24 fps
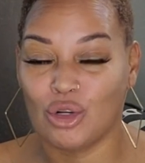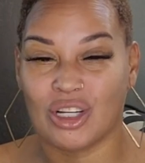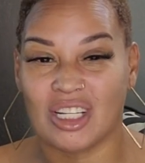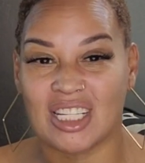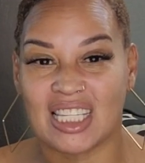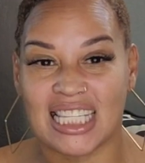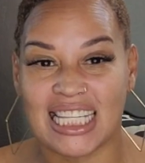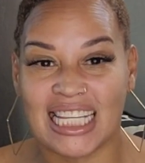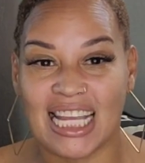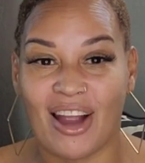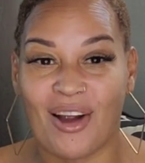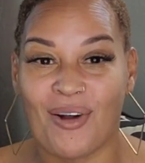You can
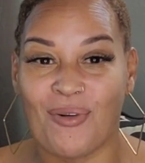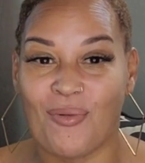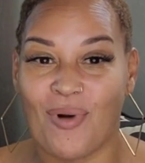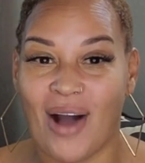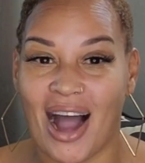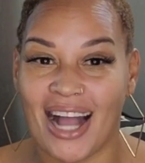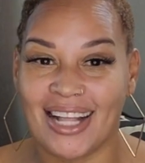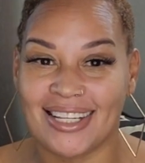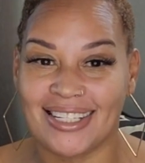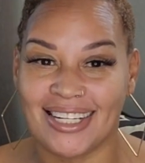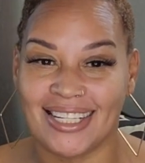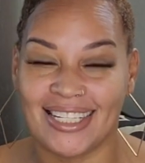see her
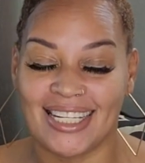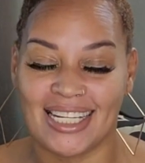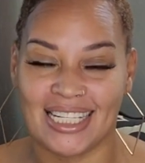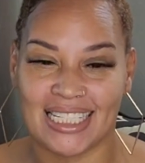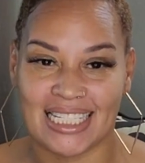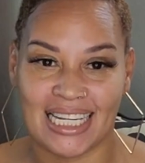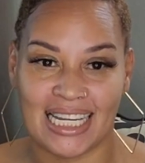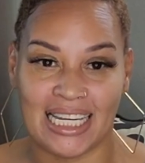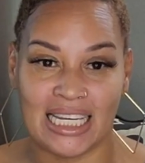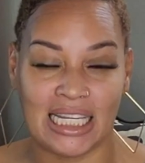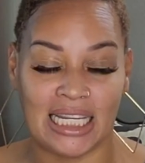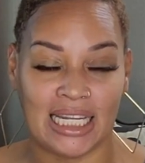watching
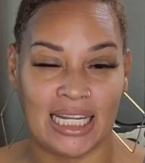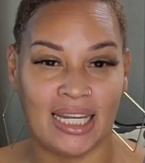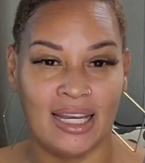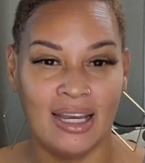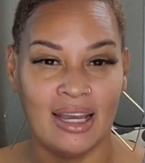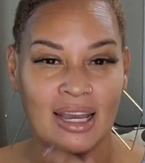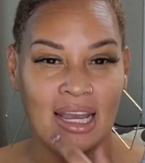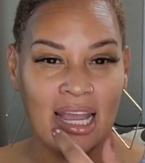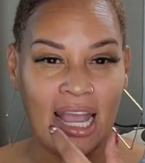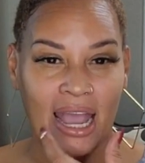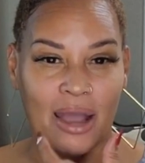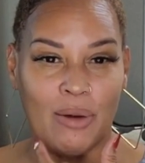intently.
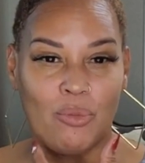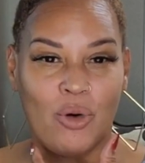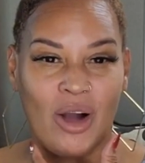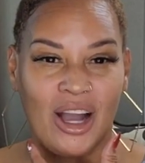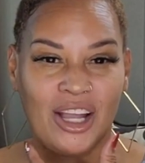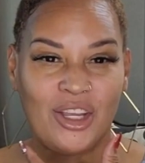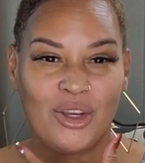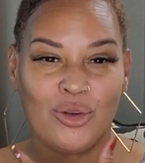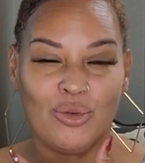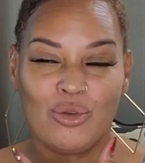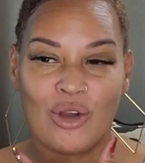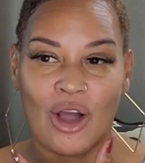And
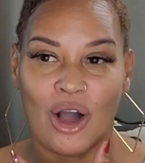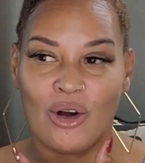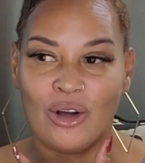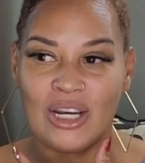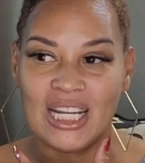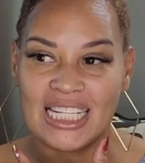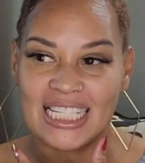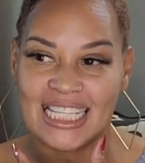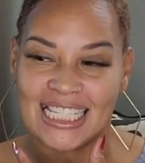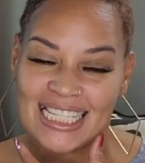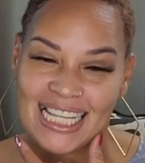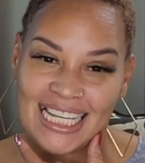what you
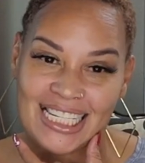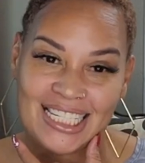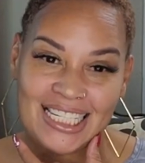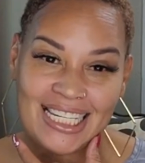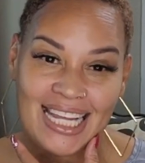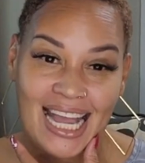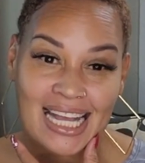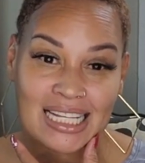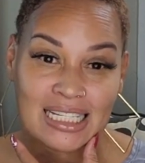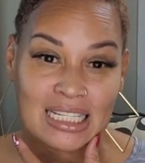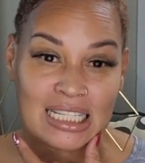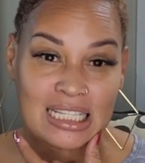notice is that she
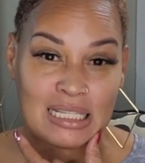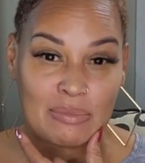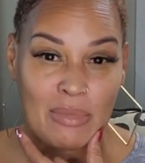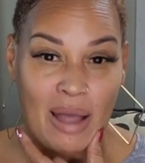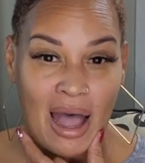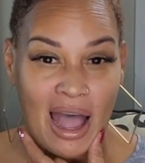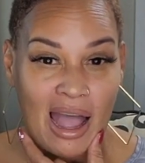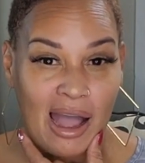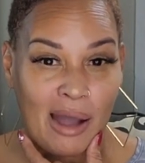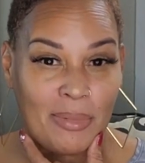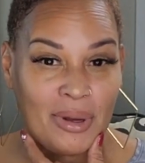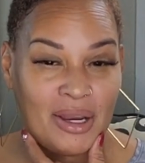has a
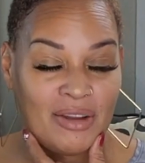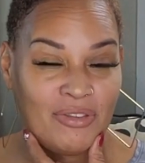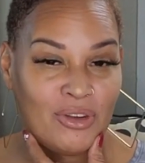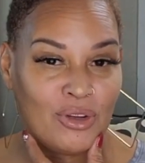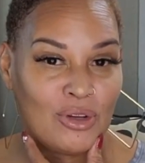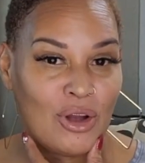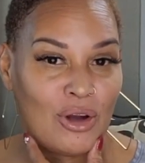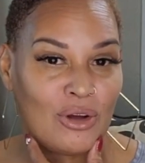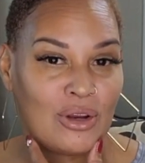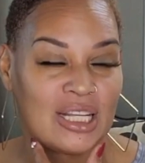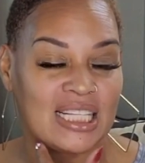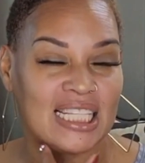smile. But if you
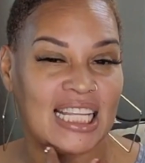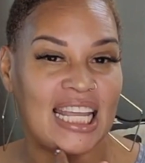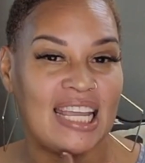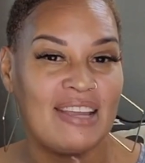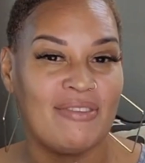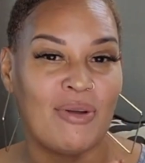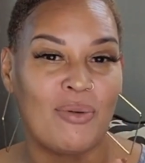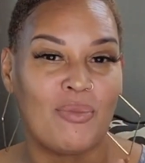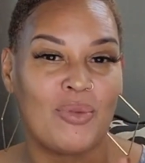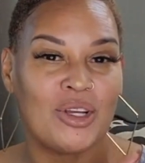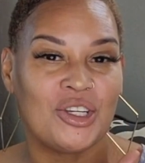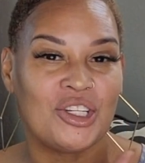notice,
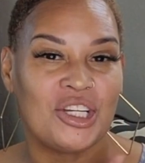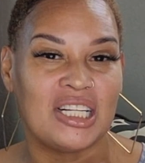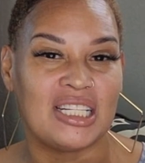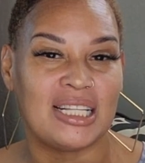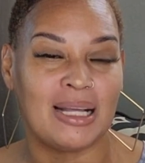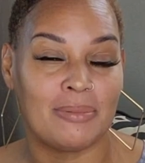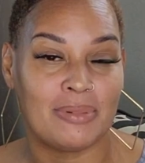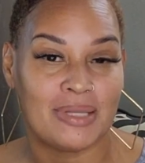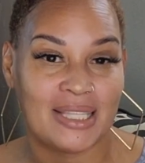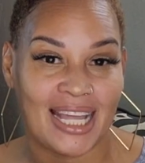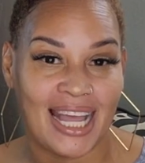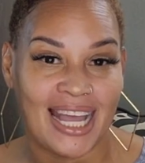even when she's
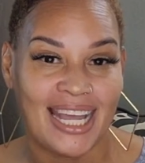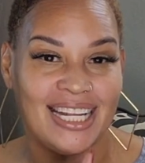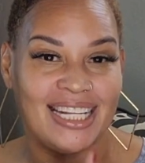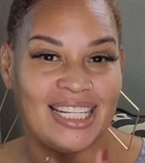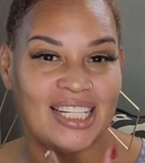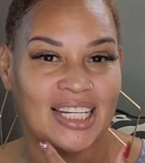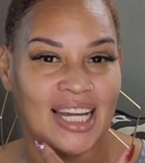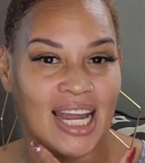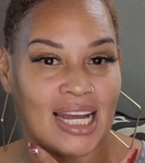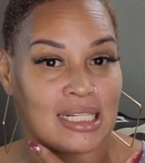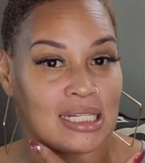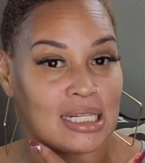upset,
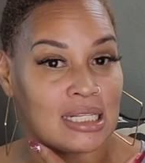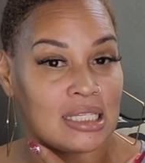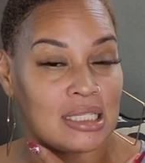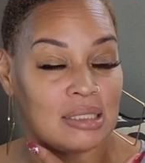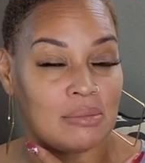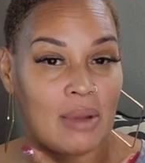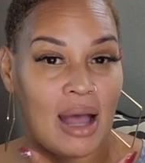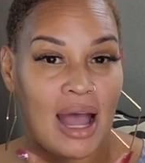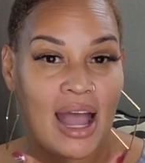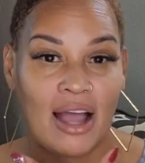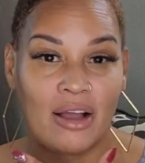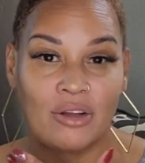she has a
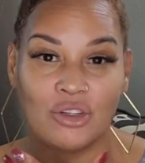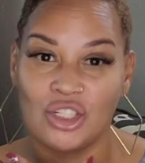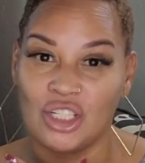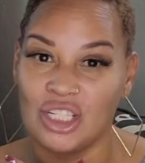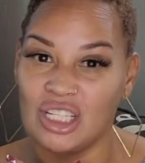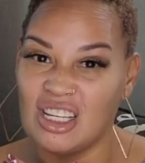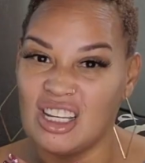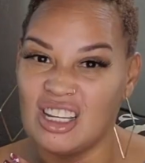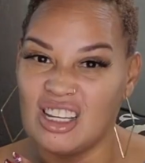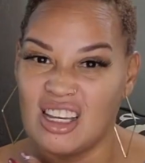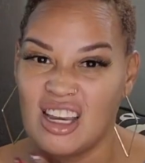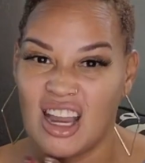smile.
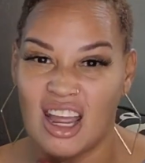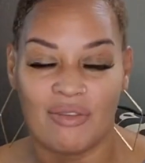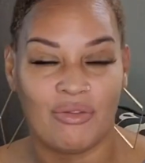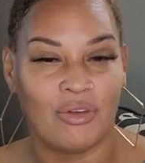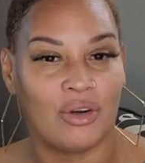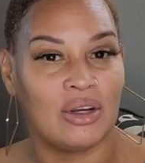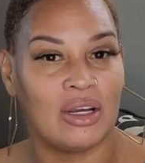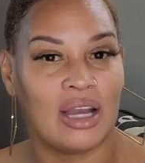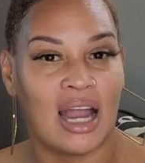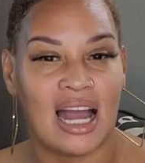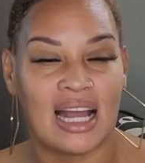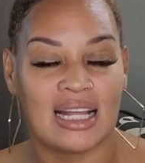She
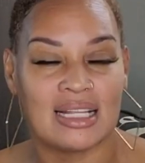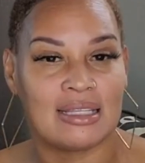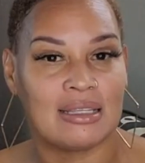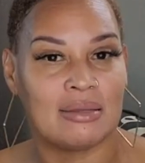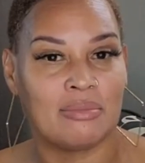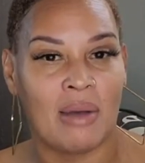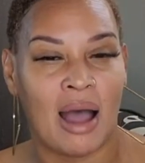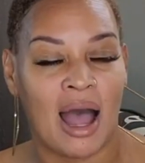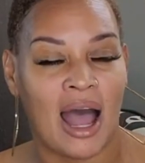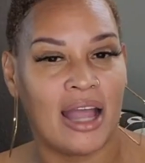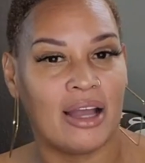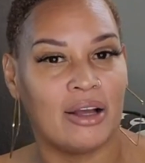never not
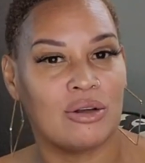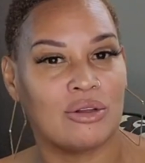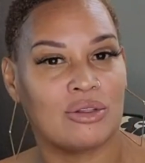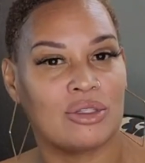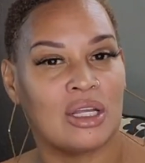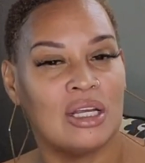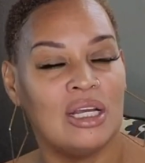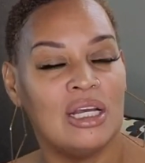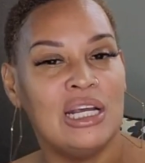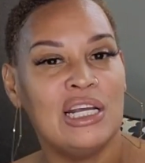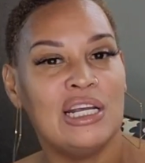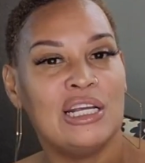
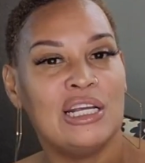smiles.